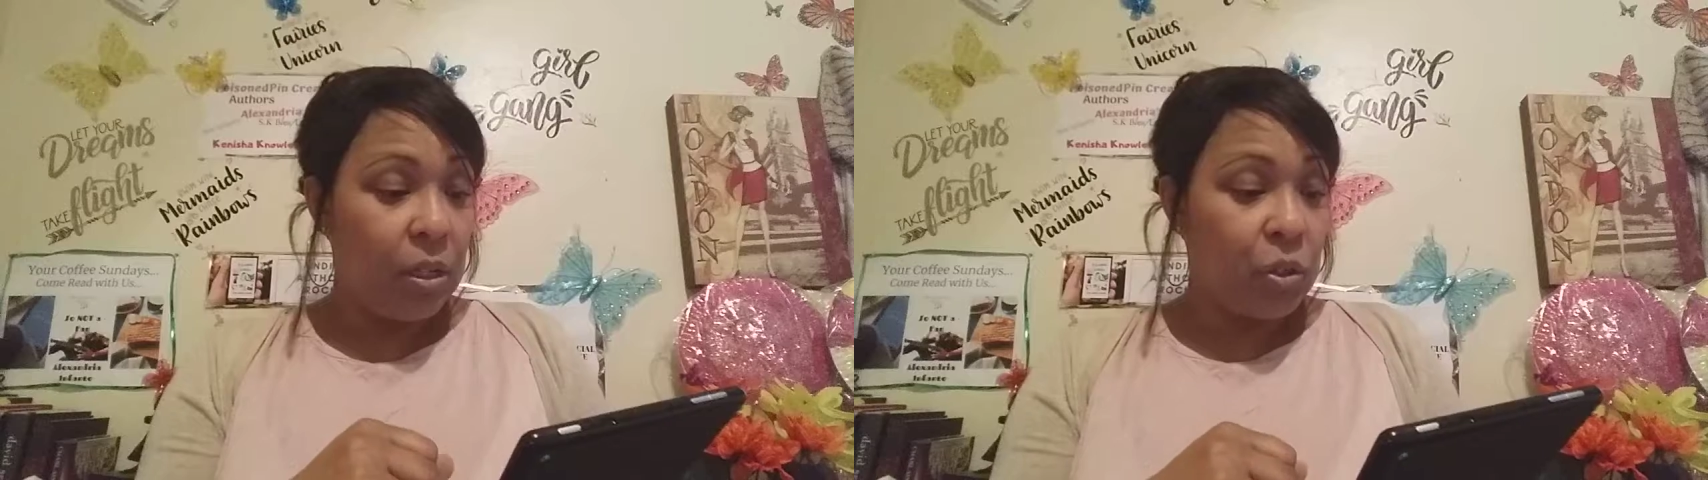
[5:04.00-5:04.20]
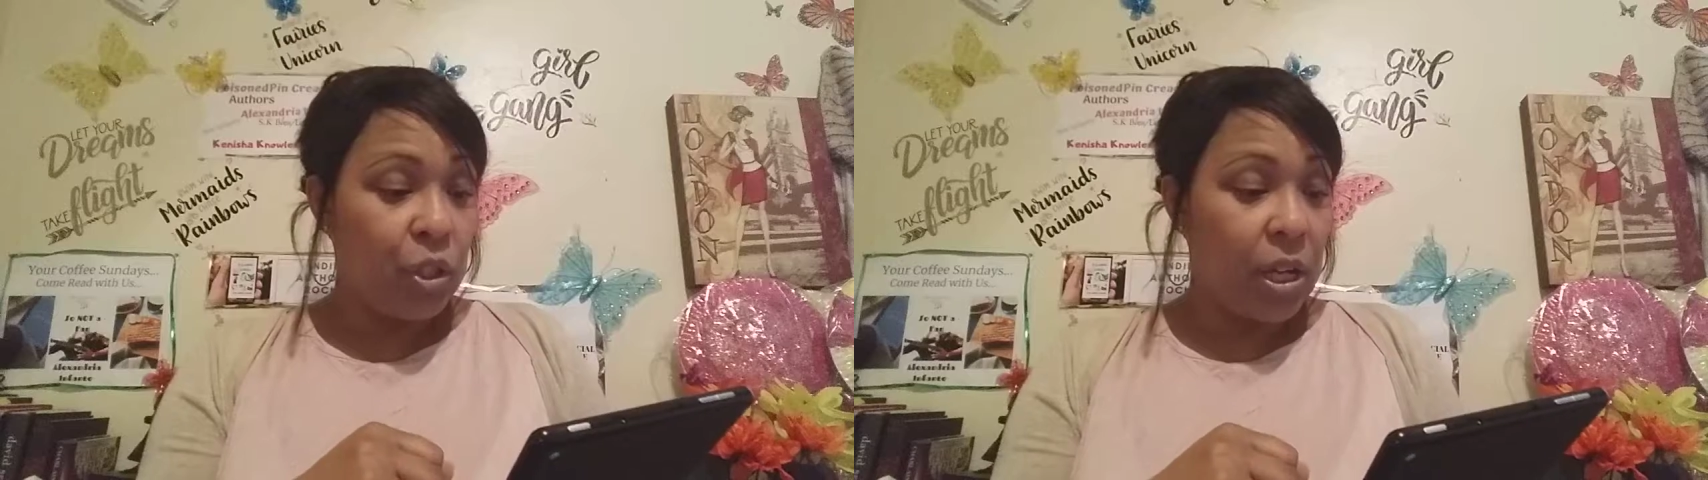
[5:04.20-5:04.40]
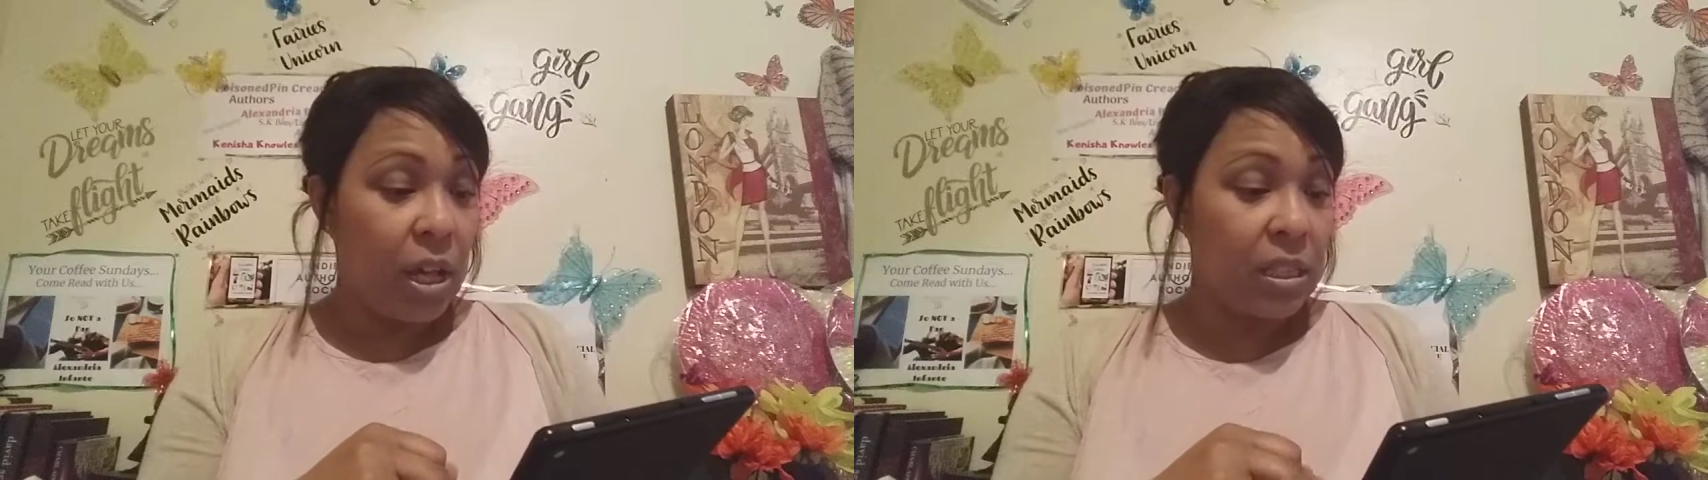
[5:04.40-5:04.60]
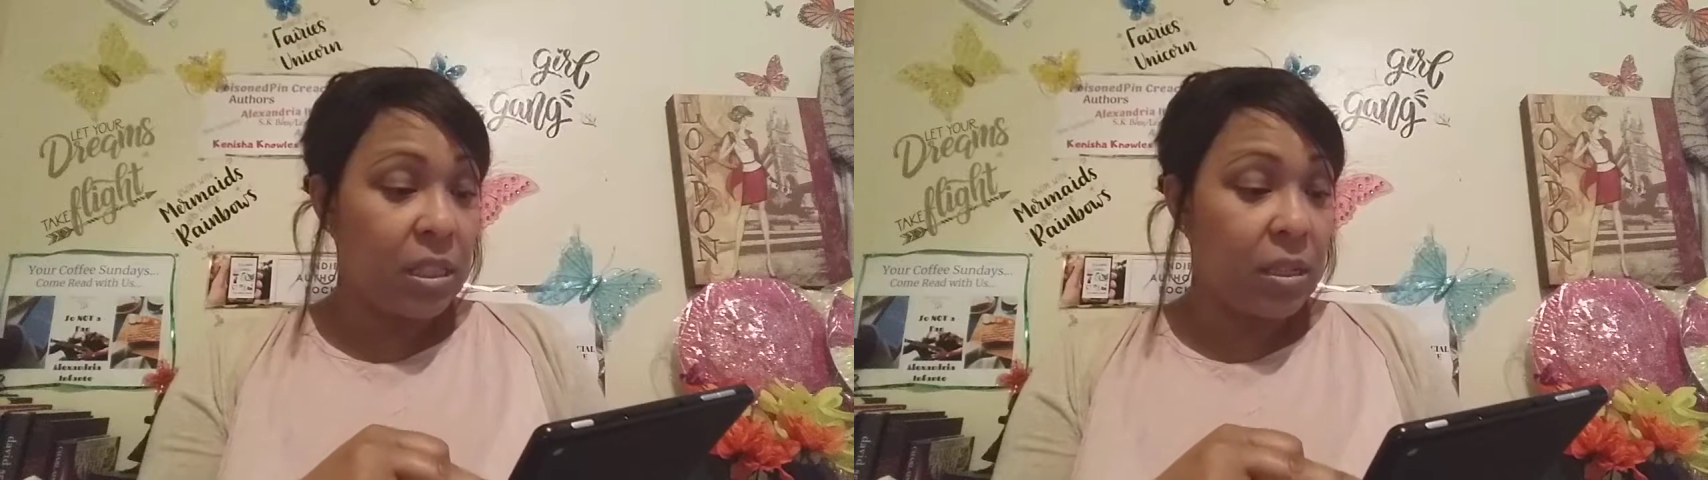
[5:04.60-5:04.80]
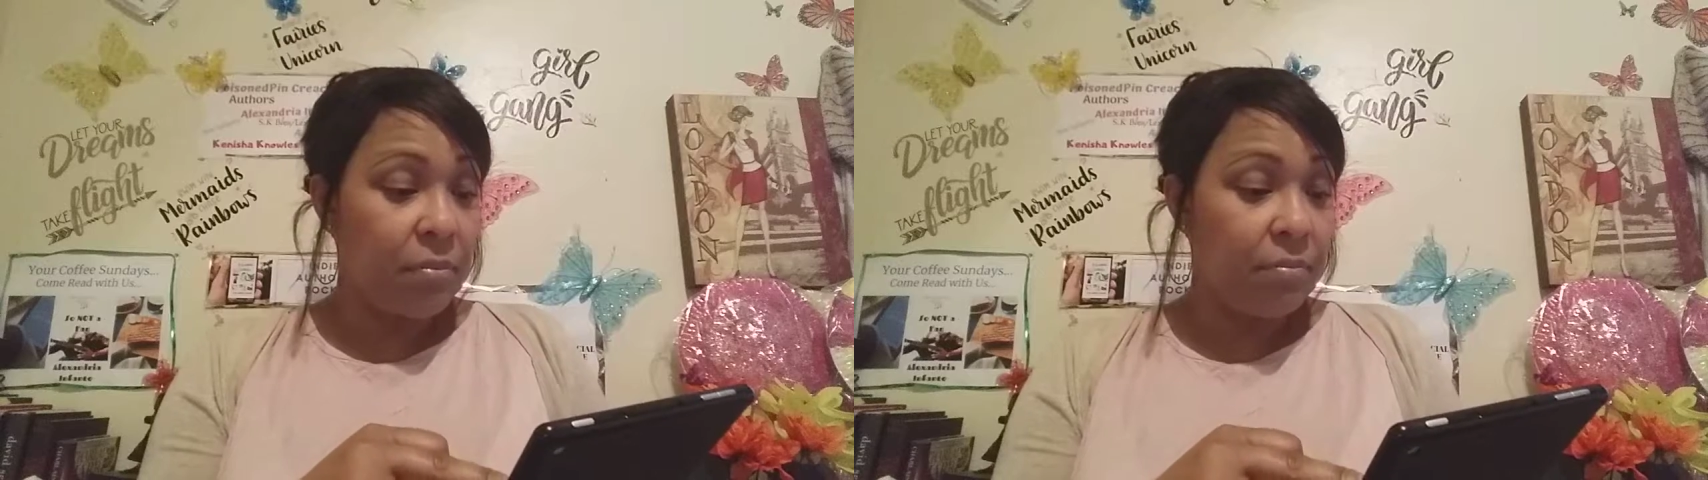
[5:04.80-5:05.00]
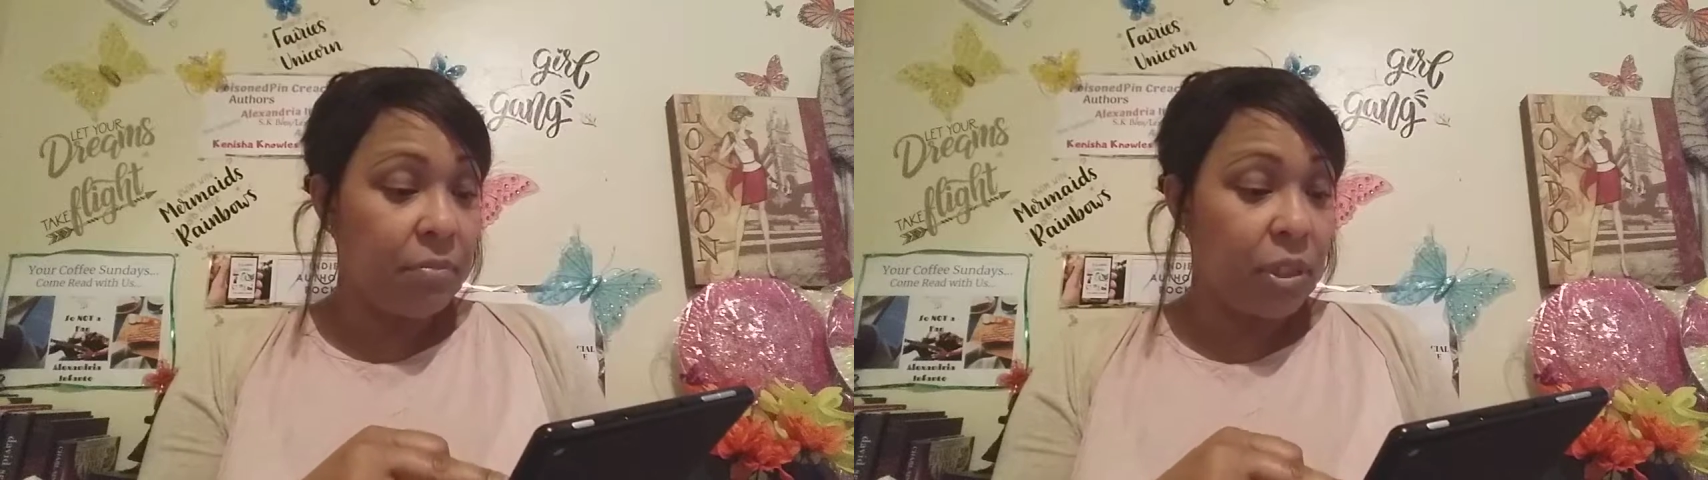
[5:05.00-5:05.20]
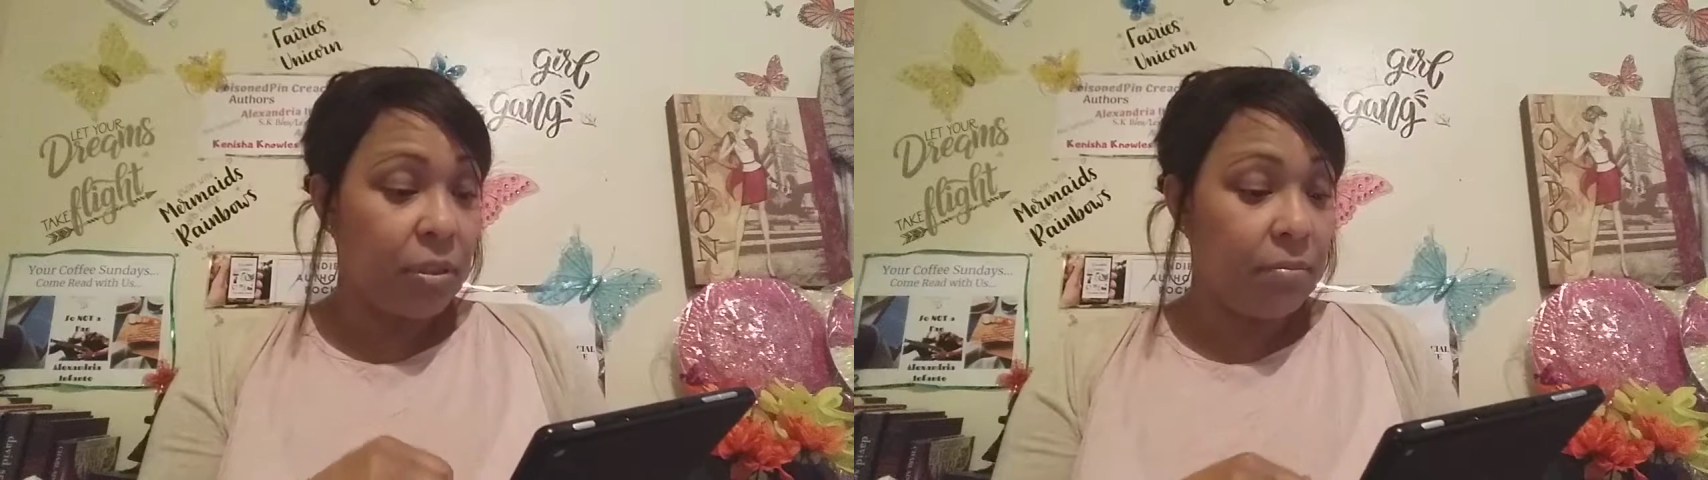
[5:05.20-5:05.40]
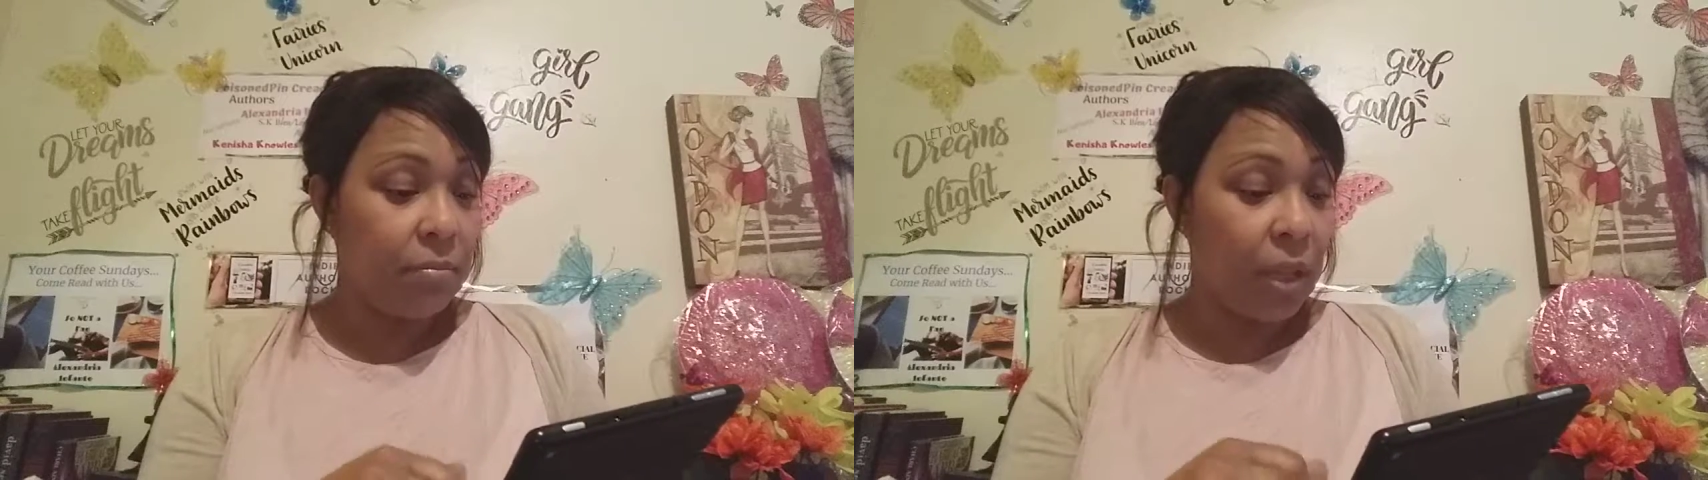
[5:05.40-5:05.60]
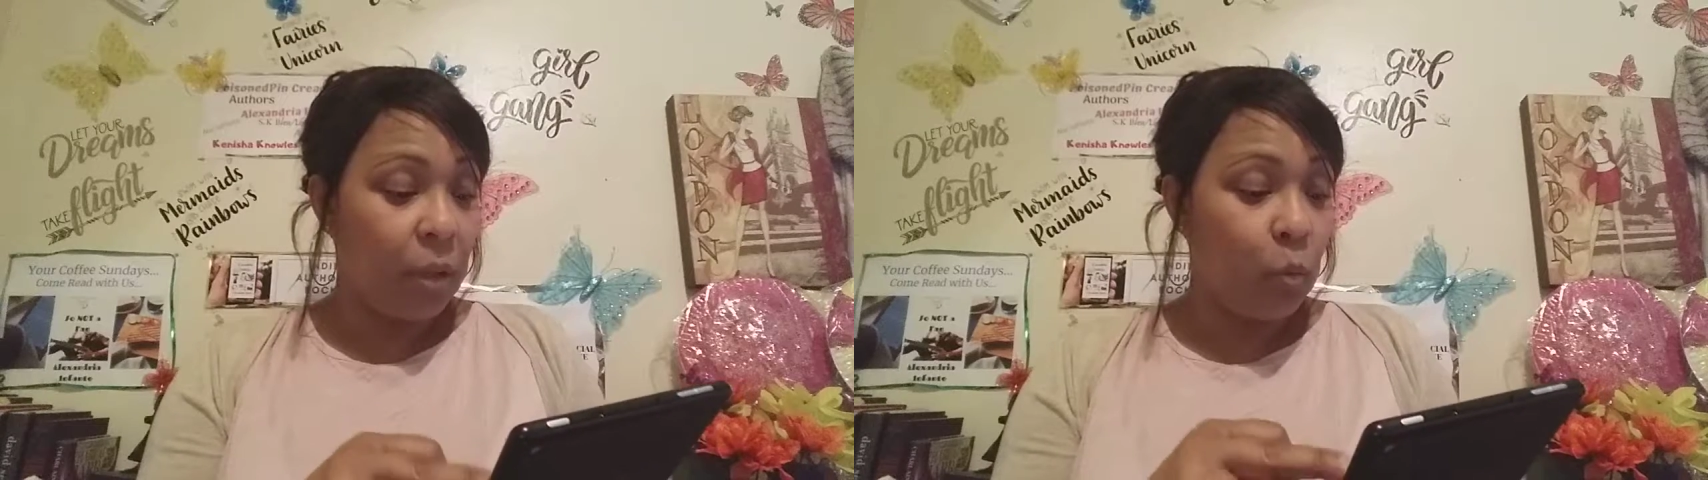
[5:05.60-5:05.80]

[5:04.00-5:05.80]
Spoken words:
she got some like